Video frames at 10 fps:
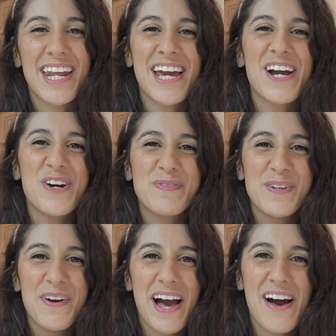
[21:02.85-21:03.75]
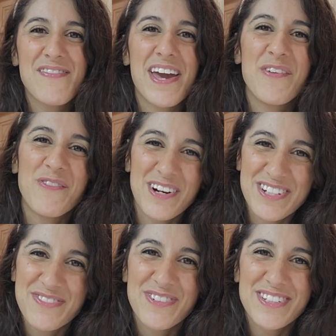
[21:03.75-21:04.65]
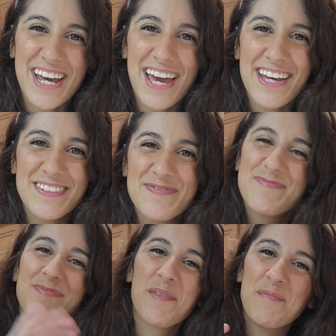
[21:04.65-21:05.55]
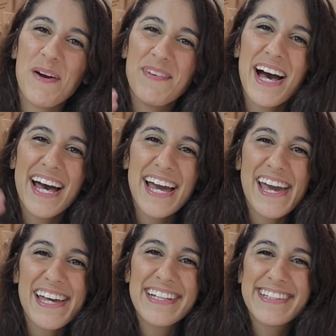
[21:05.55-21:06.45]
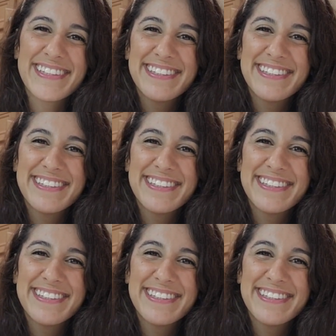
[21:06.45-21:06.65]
and I hope you have a wonderful day. Bye-bye.